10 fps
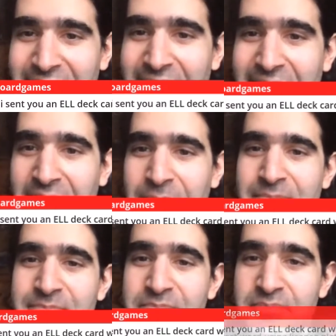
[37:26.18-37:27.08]

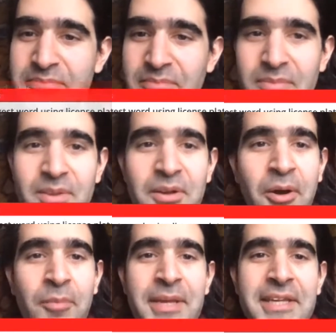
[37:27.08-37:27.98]

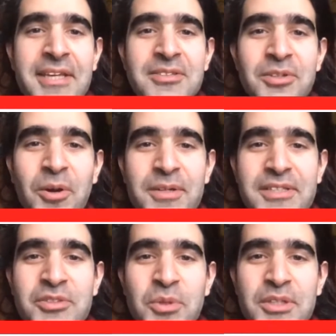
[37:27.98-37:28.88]
Making the
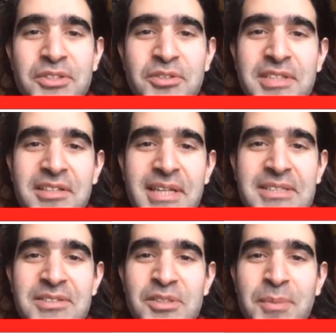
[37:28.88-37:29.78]
longest word using
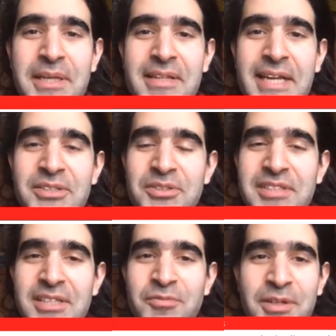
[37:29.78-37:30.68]
license plate letters.
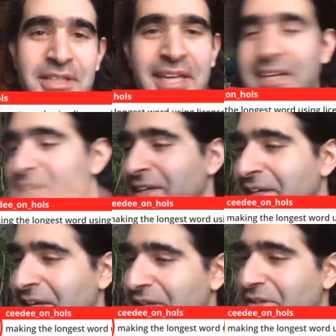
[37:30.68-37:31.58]
That's fun, yeah.
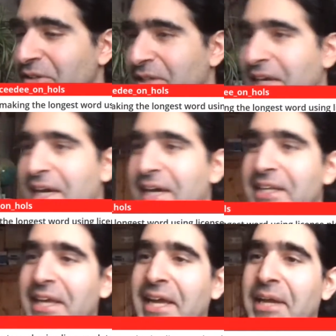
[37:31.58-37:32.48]
You
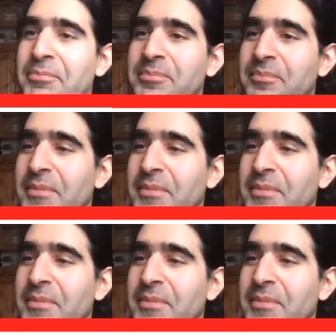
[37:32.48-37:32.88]
can